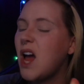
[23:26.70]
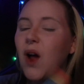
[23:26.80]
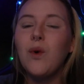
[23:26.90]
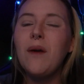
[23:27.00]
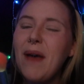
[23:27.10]

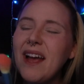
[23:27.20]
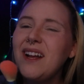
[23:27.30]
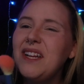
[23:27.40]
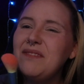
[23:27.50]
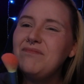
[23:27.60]

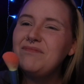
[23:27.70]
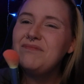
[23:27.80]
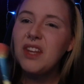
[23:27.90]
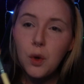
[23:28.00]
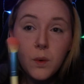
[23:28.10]
Rebecca,
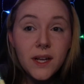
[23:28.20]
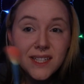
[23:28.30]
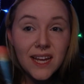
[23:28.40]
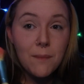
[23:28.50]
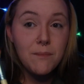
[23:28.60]
you need to
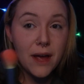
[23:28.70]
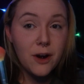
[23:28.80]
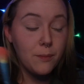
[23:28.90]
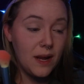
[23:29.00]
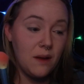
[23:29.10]
get better
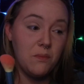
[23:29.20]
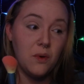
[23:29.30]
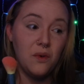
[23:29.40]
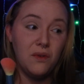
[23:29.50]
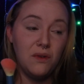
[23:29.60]

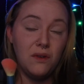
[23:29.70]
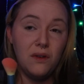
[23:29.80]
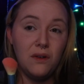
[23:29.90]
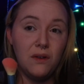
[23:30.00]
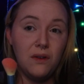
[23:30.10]
people.
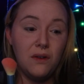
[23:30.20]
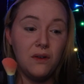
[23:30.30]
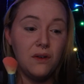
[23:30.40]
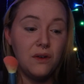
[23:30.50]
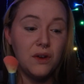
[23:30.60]

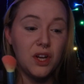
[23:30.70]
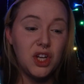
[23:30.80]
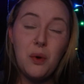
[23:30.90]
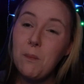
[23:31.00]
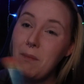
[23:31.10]

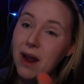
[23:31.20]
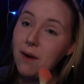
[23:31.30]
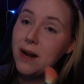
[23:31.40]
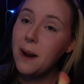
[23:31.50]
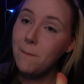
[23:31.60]
You
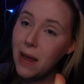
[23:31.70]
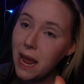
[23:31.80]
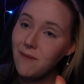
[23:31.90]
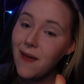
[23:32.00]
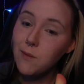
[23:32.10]
married a
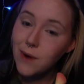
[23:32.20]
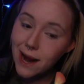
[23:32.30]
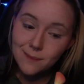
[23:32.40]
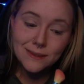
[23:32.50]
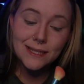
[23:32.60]
man that
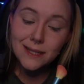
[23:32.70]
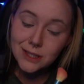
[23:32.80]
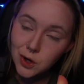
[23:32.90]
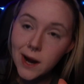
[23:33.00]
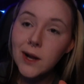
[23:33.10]
raped and
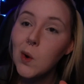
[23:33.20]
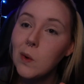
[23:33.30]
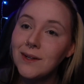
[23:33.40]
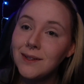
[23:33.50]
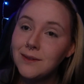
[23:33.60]

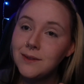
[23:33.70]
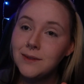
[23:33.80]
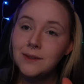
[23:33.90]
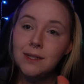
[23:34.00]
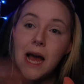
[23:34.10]
strangled
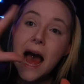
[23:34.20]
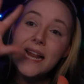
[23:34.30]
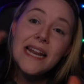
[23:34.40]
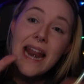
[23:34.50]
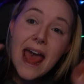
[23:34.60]

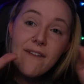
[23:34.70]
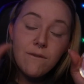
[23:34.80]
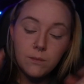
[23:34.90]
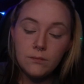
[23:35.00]
11